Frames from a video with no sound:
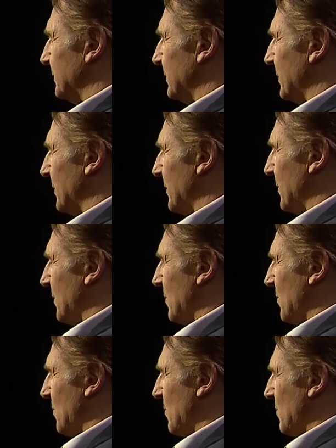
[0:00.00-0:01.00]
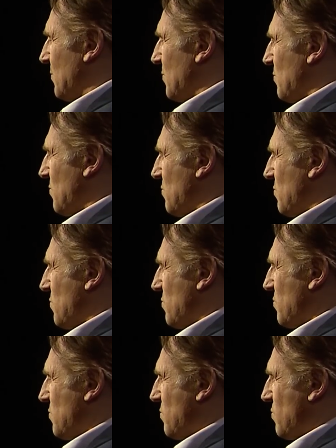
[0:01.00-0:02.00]

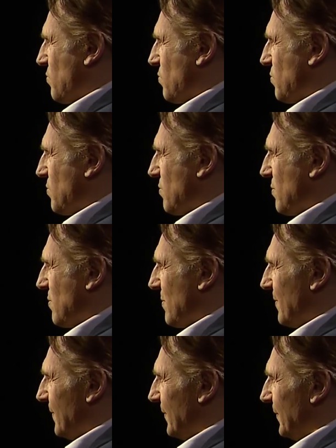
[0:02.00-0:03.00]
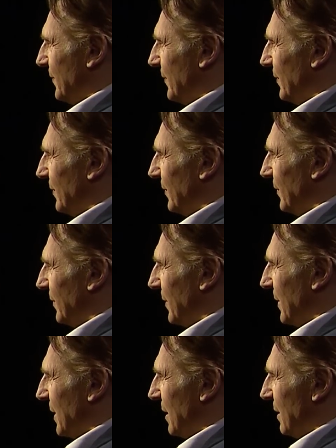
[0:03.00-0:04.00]

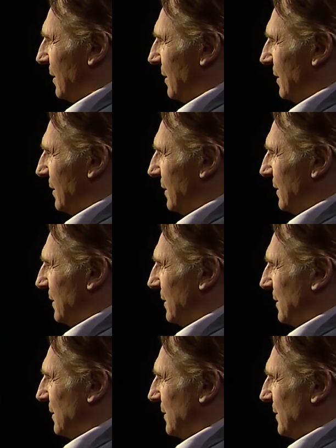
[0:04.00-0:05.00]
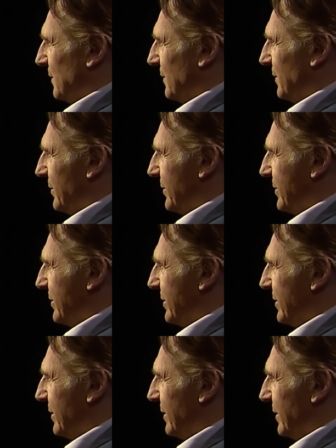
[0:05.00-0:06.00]

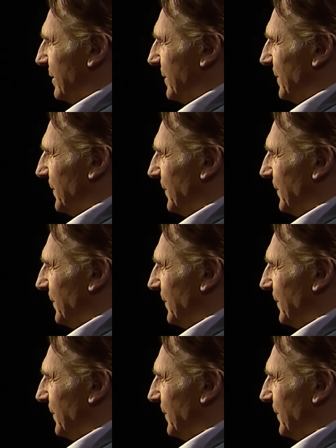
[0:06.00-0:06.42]
The person shown says nothing.